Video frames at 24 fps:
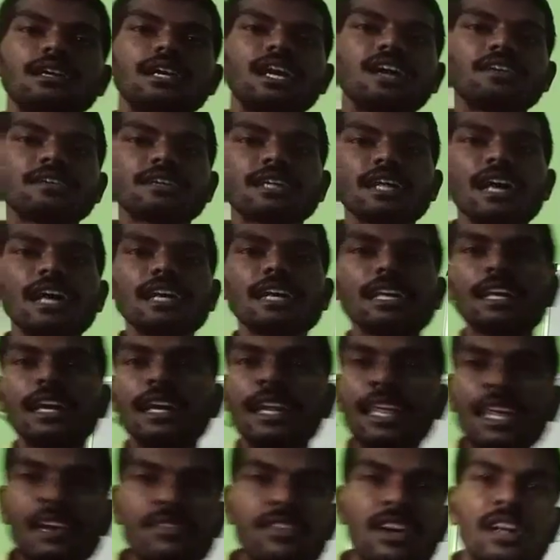Now take
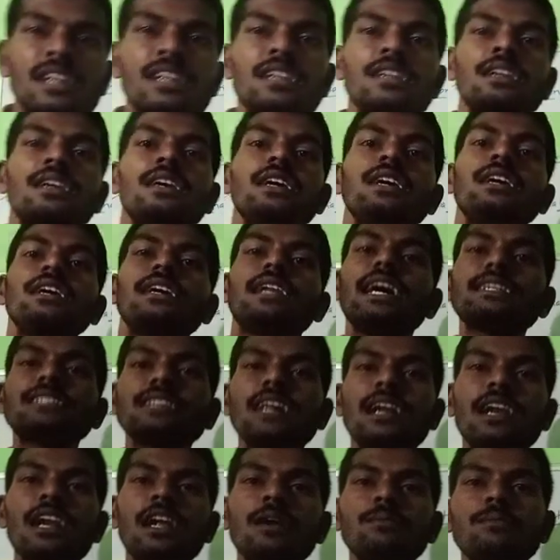any one
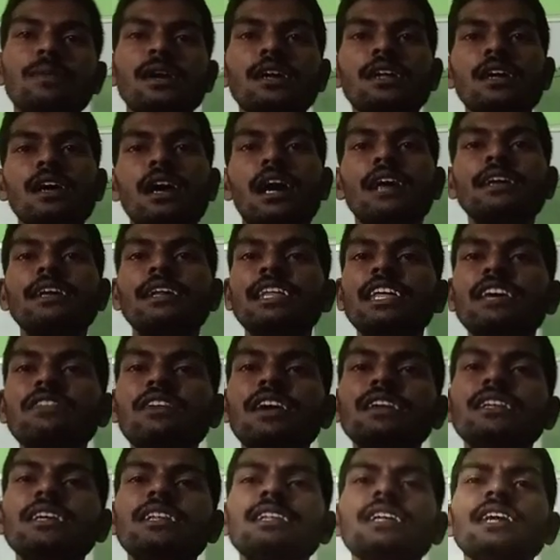rational number and any
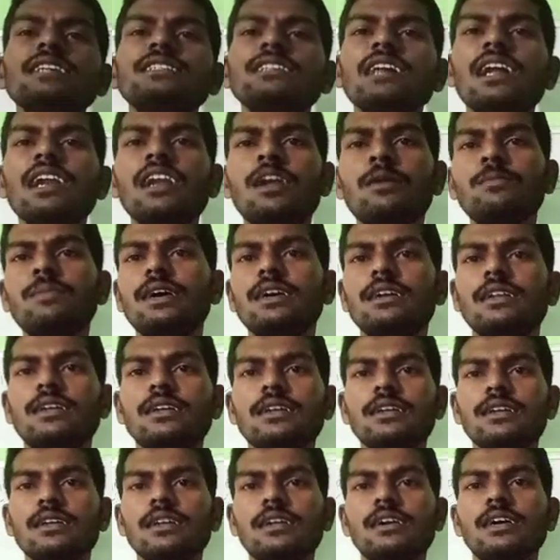one irrational number.
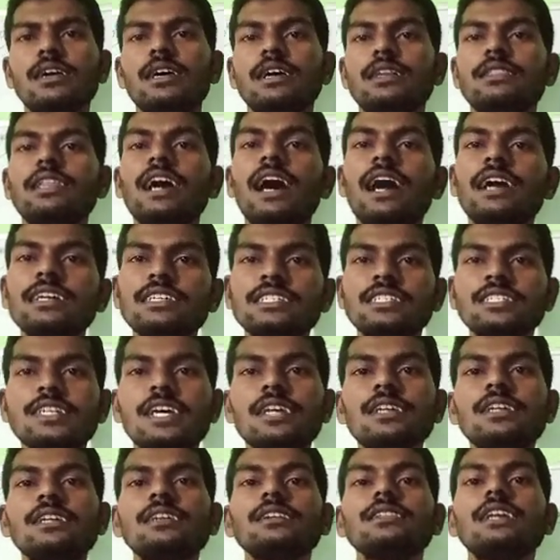The
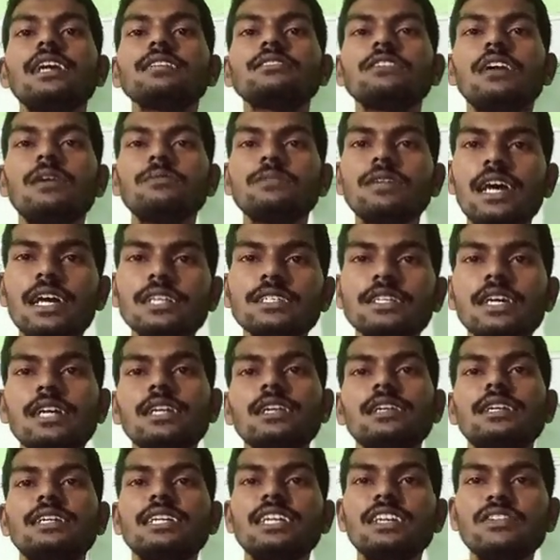addition, the
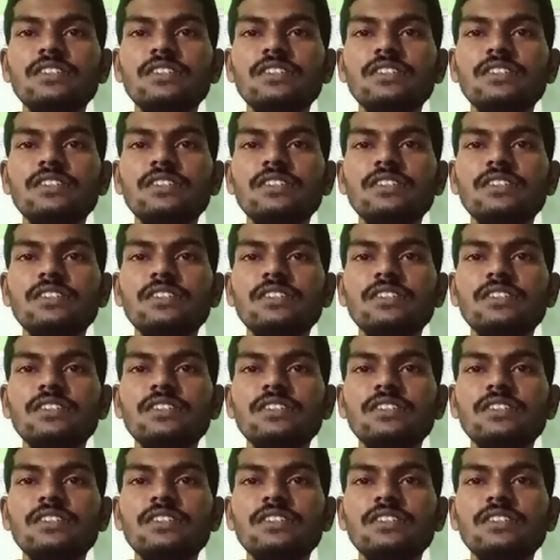subtraction,